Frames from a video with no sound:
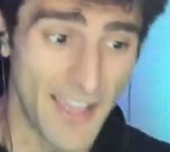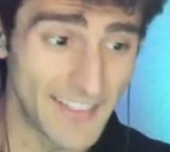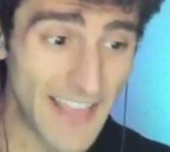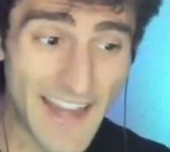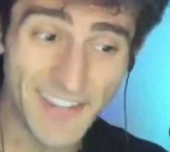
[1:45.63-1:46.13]

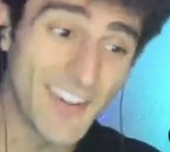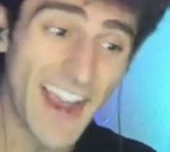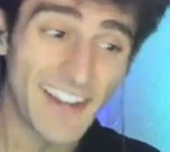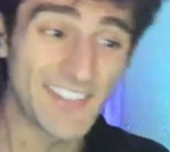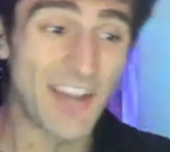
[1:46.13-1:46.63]
Thank you
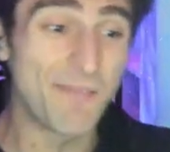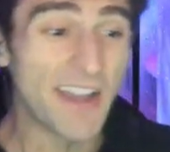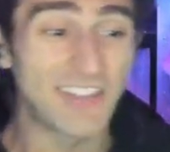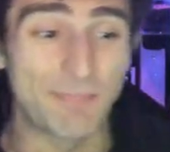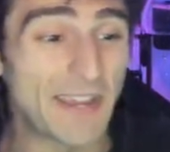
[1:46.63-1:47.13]
guys so
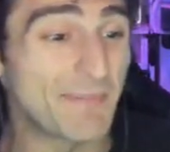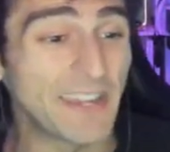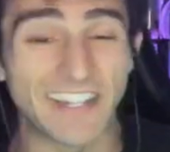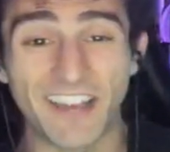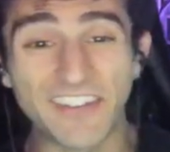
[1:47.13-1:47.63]
much. Big,
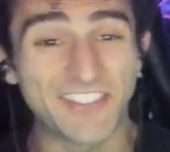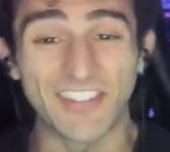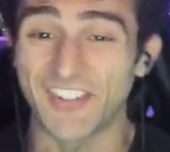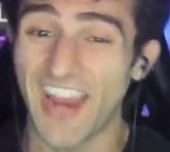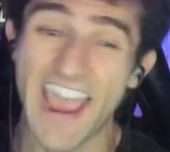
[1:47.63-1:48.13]
big W's to
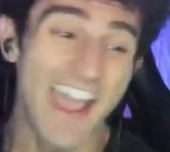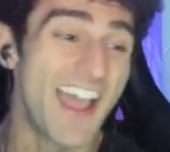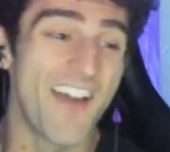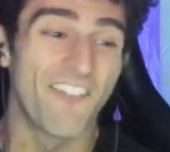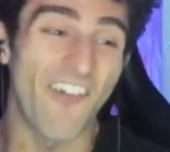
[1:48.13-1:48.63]
chat
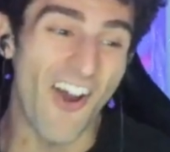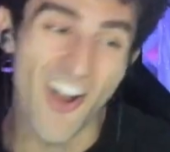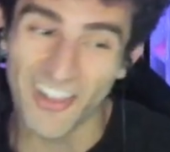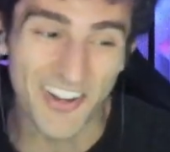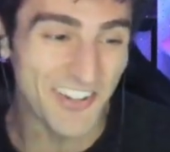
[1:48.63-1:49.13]
for
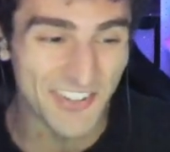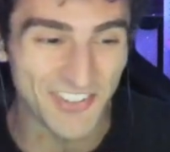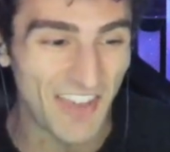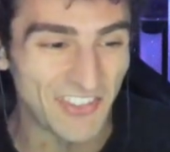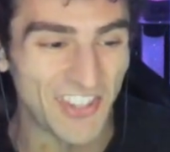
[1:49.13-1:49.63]
all our new
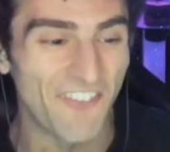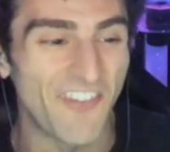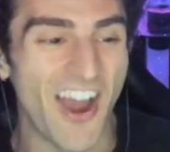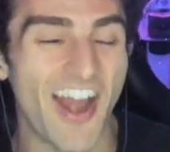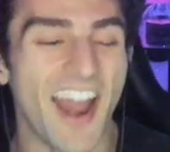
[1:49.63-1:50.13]
subs so
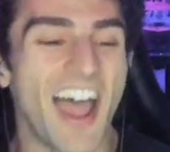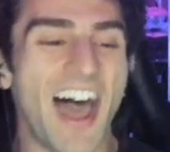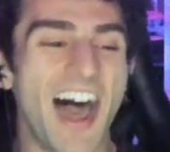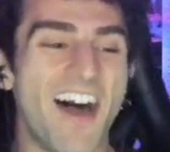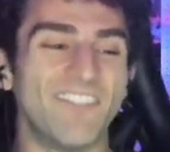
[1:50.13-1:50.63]
far.
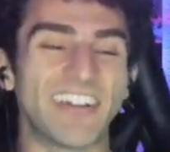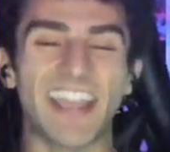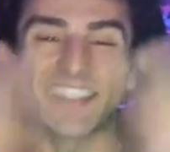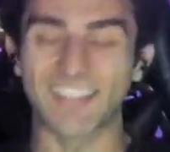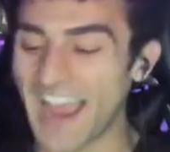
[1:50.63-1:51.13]
Um, but
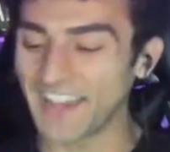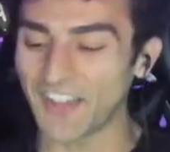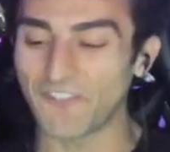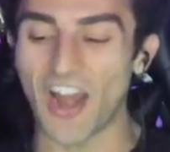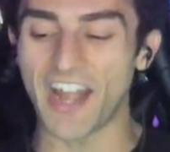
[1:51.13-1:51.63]
yes, guys,
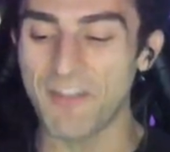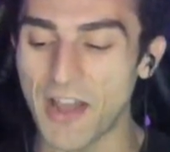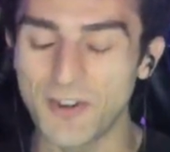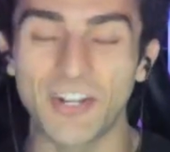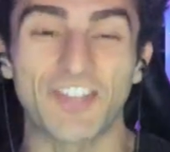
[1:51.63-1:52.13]
for anyone
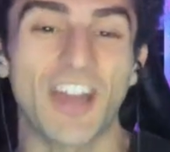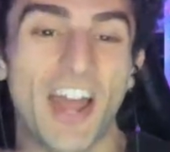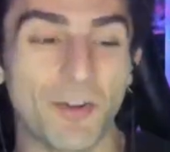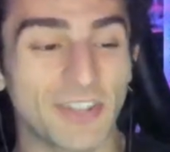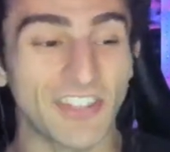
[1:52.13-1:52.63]
who does not
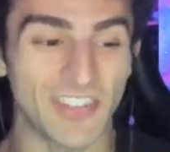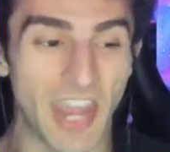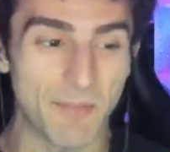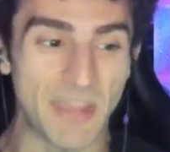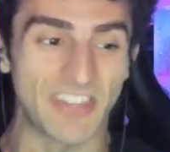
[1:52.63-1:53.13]
know what this
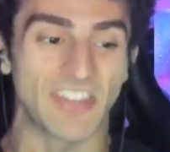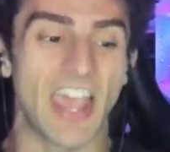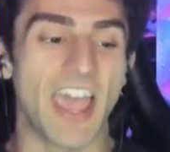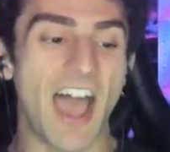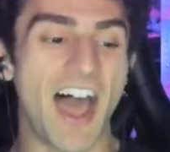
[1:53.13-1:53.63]
game is,
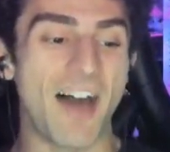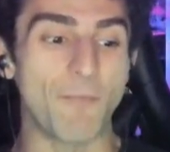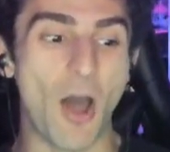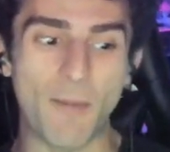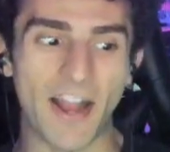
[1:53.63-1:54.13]
um,
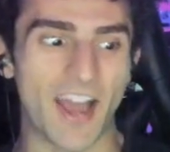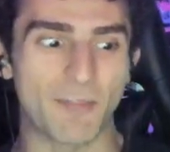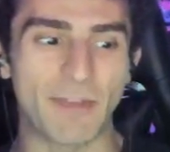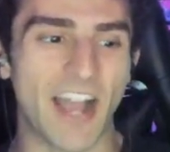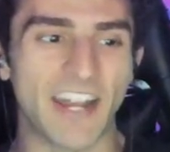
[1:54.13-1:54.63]
oh my god, and
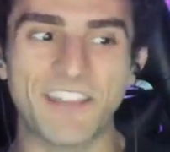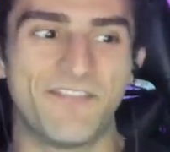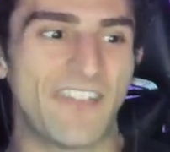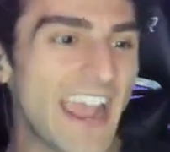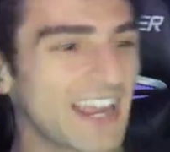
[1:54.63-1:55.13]
we got
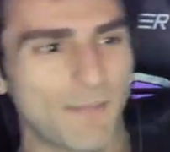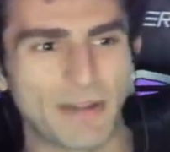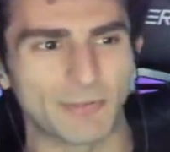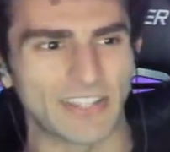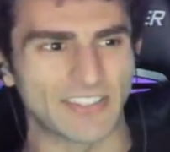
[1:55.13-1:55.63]
Yvette coming in
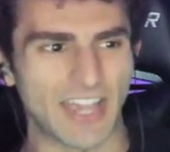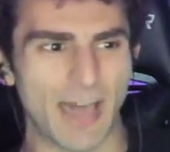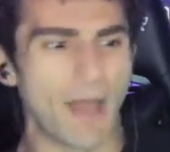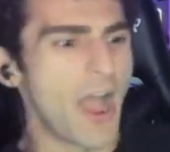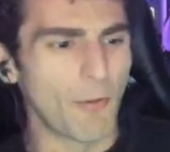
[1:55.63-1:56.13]
with the
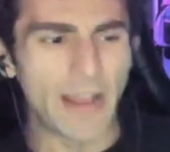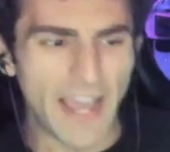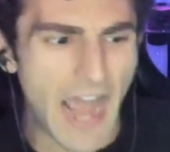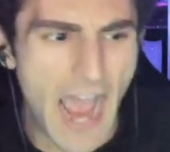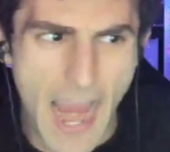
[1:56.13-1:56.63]
sub. We got
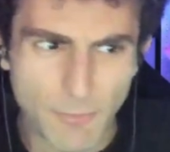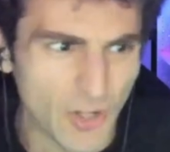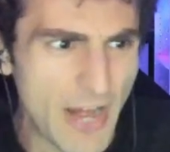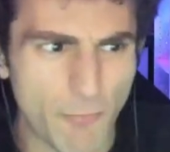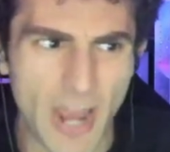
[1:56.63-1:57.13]
a hype
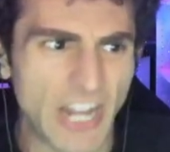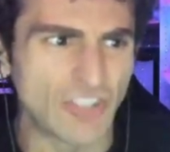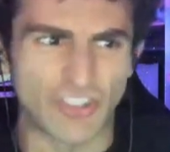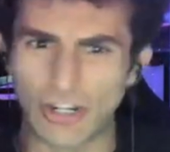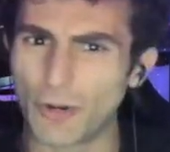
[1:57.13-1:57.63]
train running,
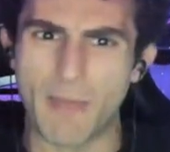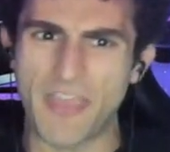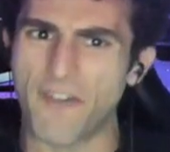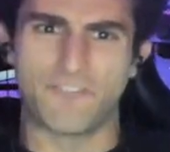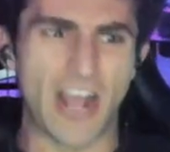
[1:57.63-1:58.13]
chill
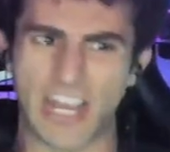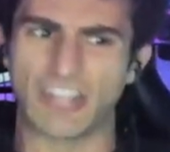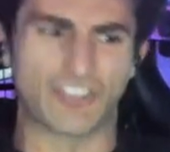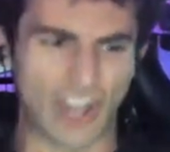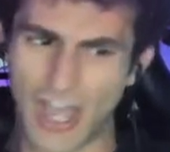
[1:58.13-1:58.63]
motherfucking
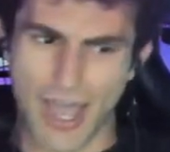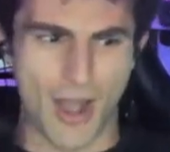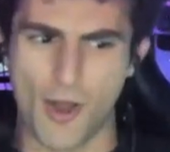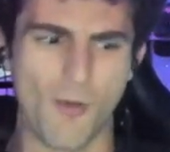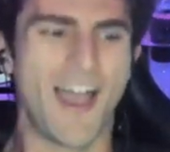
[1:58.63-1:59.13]

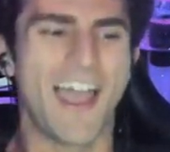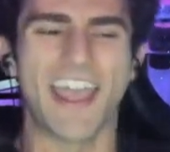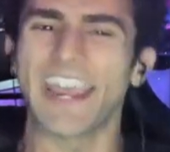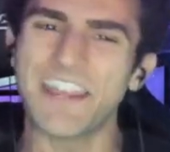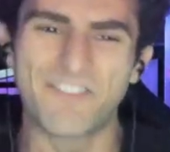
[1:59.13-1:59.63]
chill.
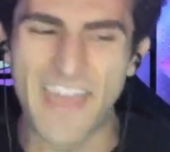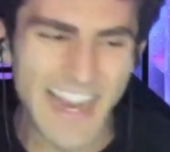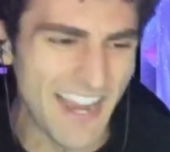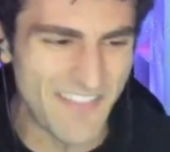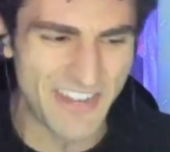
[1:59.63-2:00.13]
Yvette
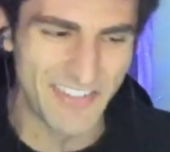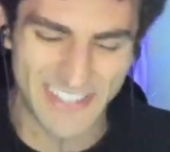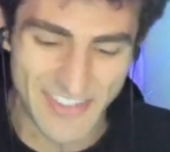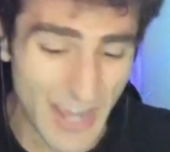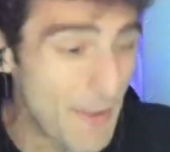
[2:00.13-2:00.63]
coming in with the
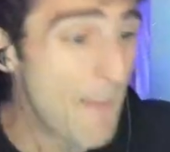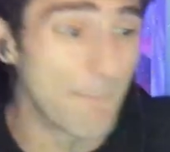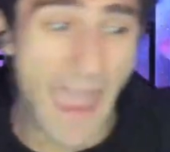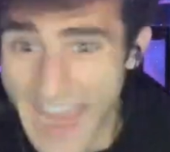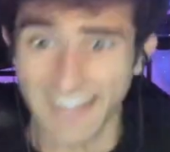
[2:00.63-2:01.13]
sub, and
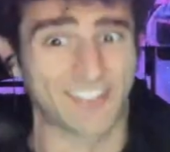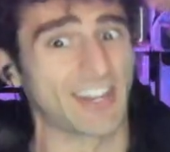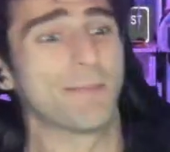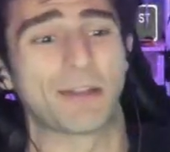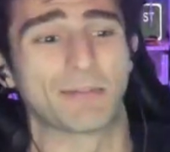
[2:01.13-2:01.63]
Paige
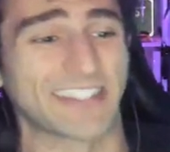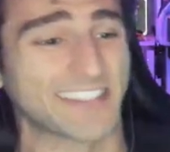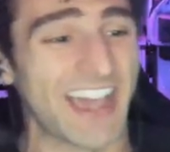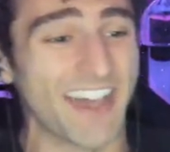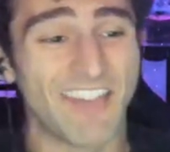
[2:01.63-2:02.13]
coming in
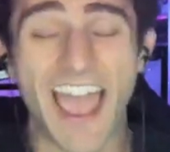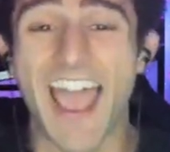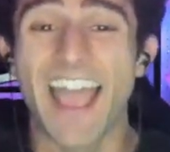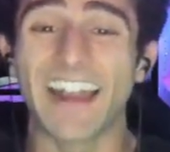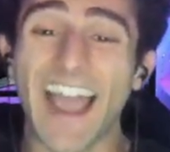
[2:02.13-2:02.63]
sub.
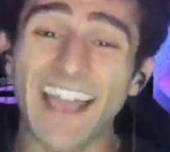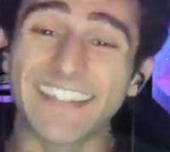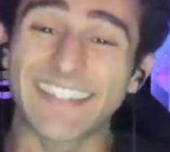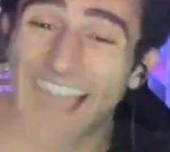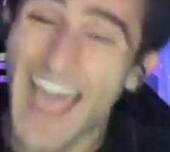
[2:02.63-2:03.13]

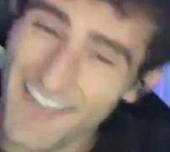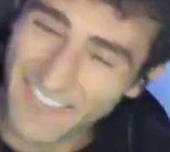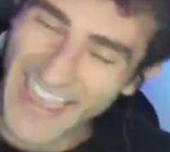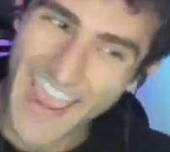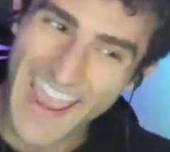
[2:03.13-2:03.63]
Guys, stop
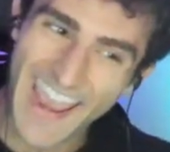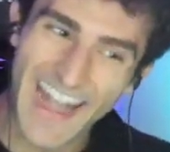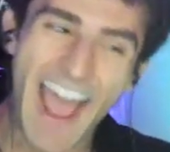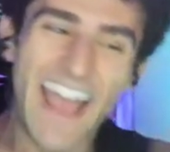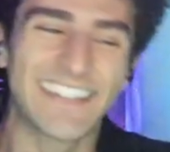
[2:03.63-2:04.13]
it!
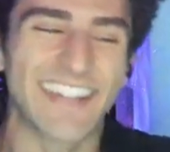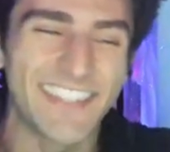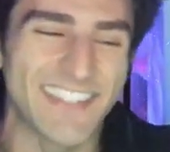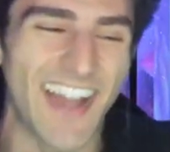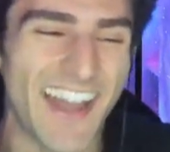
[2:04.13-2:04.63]
I
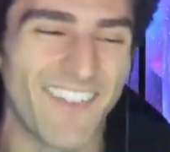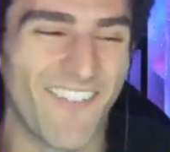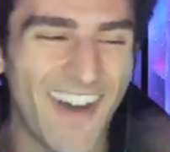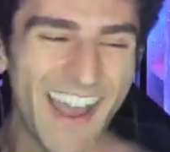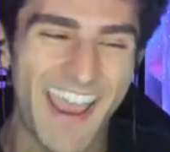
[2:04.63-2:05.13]
just got
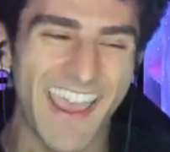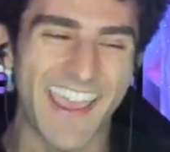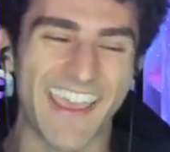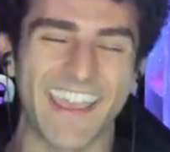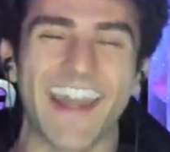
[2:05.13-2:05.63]

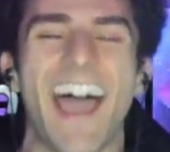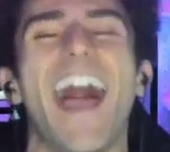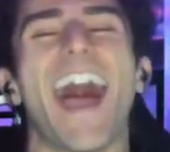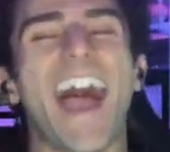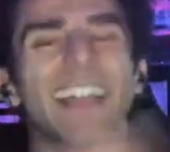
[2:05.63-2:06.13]
one.
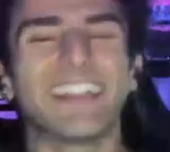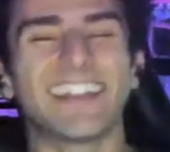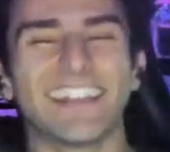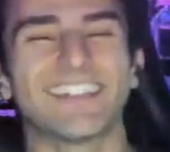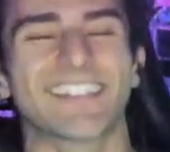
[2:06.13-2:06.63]
I
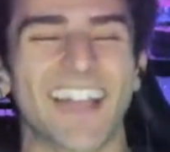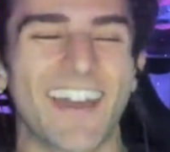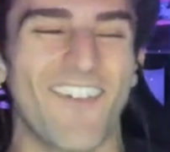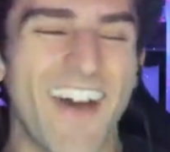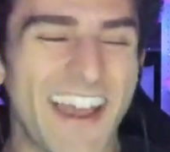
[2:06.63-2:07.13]
literally just
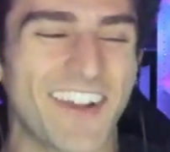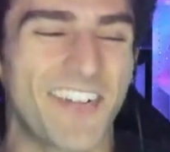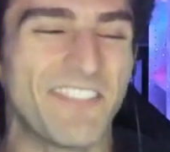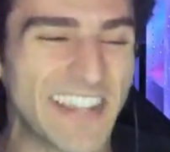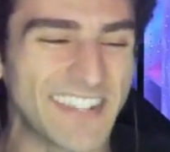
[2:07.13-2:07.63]
got one.
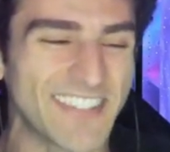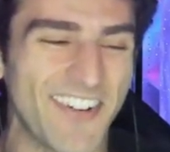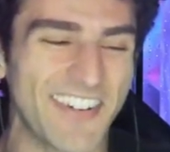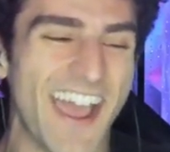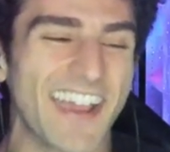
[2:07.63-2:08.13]
Quit being so
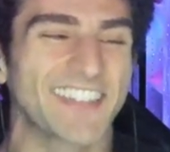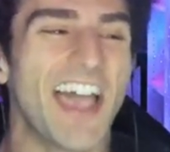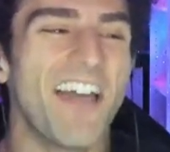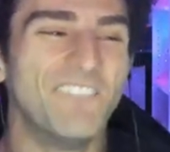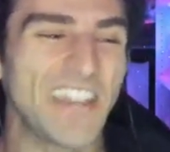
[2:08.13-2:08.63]
nice.
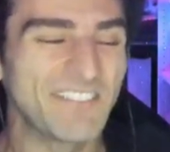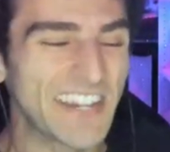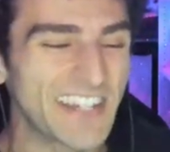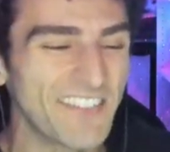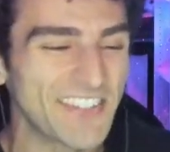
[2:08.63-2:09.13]
Big big
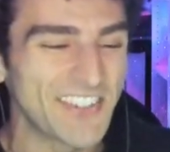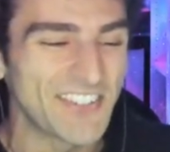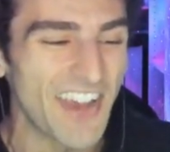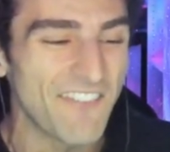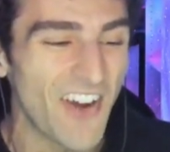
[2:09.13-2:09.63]
WC
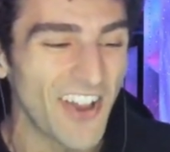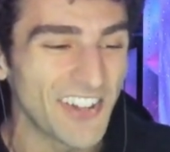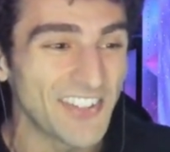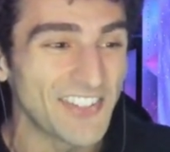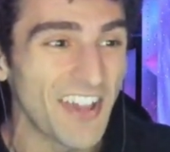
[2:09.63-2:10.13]
chat for all
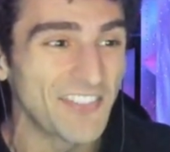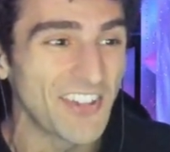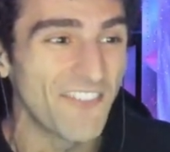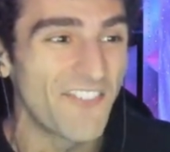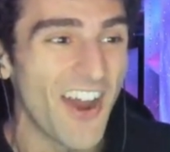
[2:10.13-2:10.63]
our subs
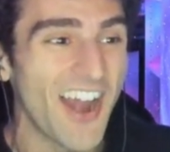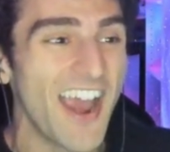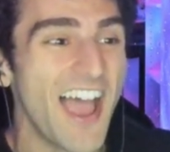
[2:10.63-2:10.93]
so far.